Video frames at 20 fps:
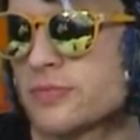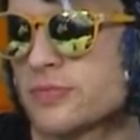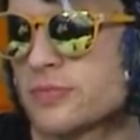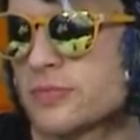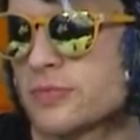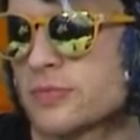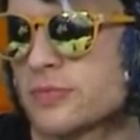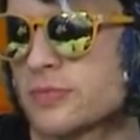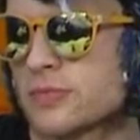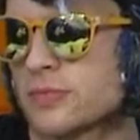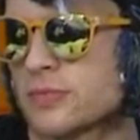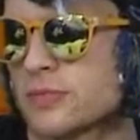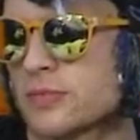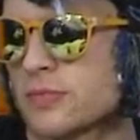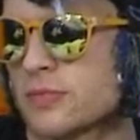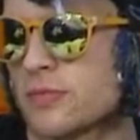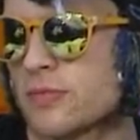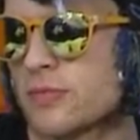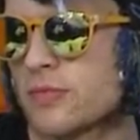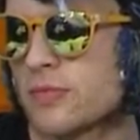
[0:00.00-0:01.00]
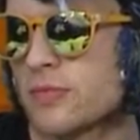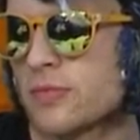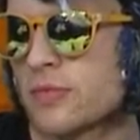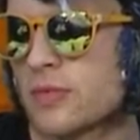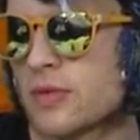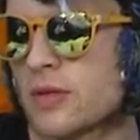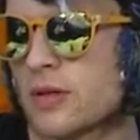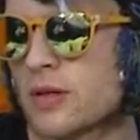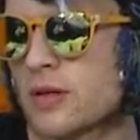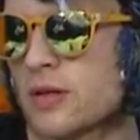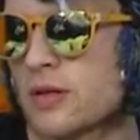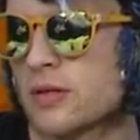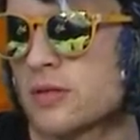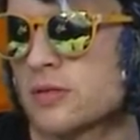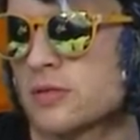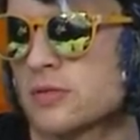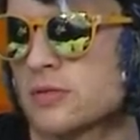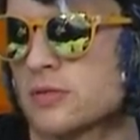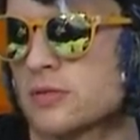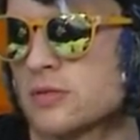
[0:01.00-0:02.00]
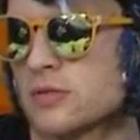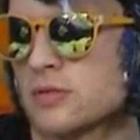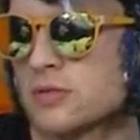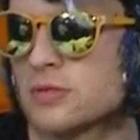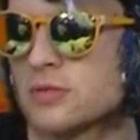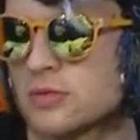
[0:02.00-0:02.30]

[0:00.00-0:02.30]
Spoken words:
No words are spoken by the person on screen.